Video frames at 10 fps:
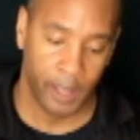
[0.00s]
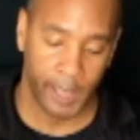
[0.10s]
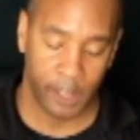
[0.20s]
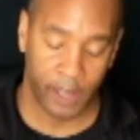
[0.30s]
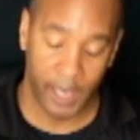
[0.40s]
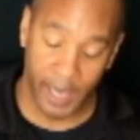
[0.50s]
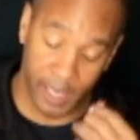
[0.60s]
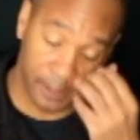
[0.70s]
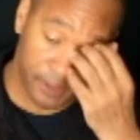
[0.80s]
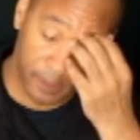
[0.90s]
And our
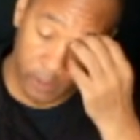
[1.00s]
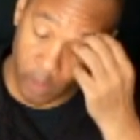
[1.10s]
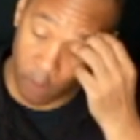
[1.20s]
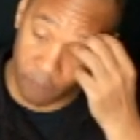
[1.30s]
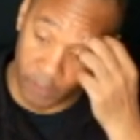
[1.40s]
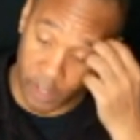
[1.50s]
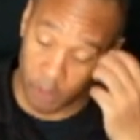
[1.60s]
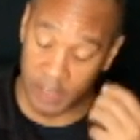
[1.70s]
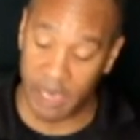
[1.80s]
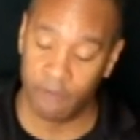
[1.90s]
hands, or our
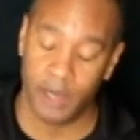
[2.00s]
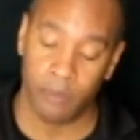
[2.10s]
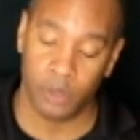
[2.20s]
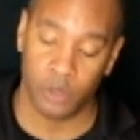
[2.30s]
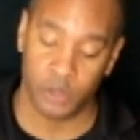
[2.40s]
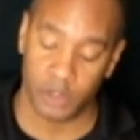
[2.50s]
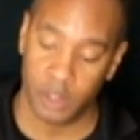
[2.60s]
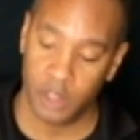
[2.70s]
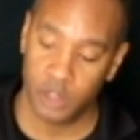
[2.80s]
fingers, have numbers.